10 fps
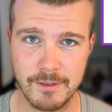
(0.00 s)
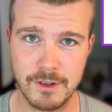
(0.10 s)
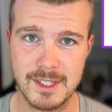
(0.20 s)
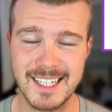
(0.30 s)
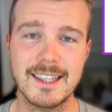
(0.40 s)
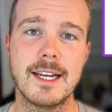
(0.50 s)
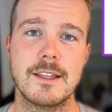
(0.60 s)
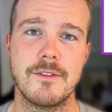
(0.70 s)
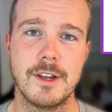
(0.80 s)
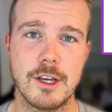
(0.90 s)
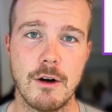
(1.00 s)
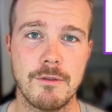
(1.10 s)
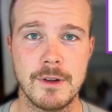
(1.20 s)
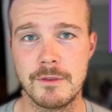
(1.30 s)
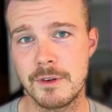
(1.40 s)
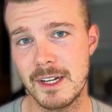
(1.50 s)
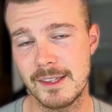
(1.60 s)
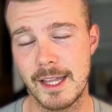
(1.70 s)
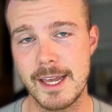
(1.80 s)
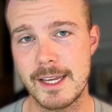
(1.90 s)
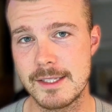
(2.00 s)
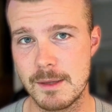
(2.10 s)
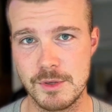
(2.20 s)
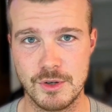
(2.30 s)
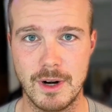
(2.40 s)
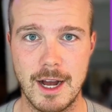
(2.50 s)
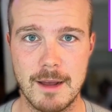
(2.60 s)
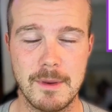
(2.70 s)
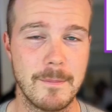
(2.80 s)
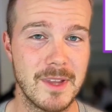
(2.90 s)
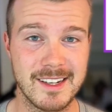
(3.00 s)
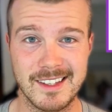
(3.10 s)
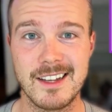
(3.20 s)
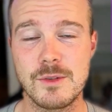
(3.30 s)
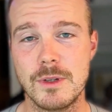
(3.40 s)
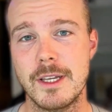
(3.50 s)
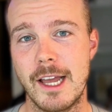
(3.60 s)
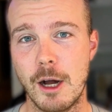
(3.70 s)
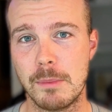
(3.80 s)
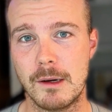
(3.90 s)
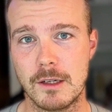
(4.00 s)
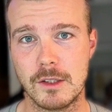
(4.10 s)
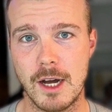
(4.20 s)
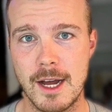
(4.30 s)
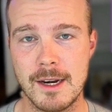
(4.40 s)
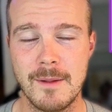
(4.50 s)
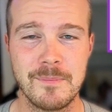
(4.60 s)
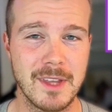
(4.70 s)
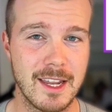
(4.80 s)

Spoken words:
And if you did like the video, feel free to like and subscribe. It does really help out a lot.